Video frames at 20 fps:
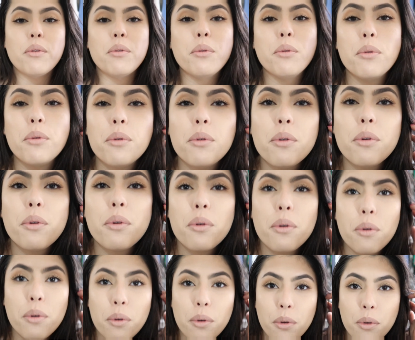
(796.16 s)

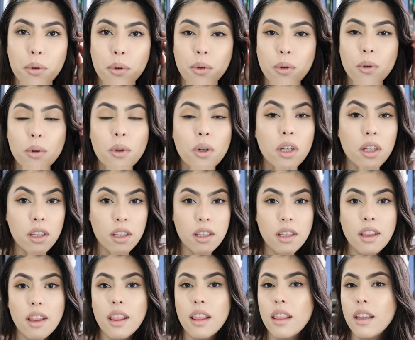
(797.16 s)
Ooh,
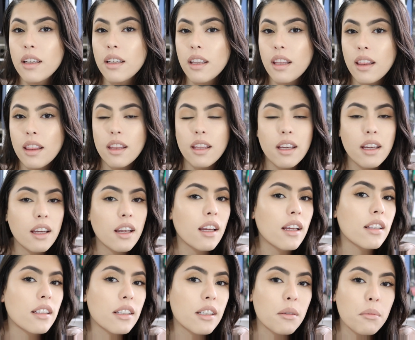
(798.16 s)
look at
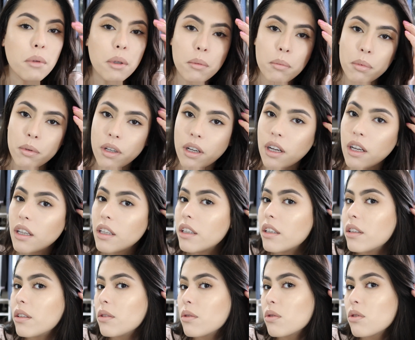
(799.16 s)
that, look at my
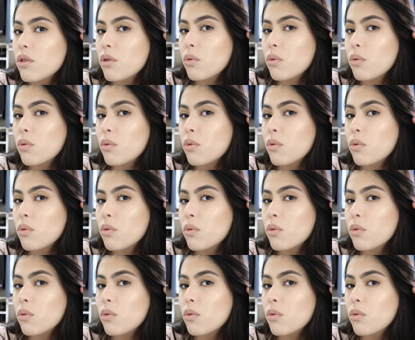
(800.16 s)
brows.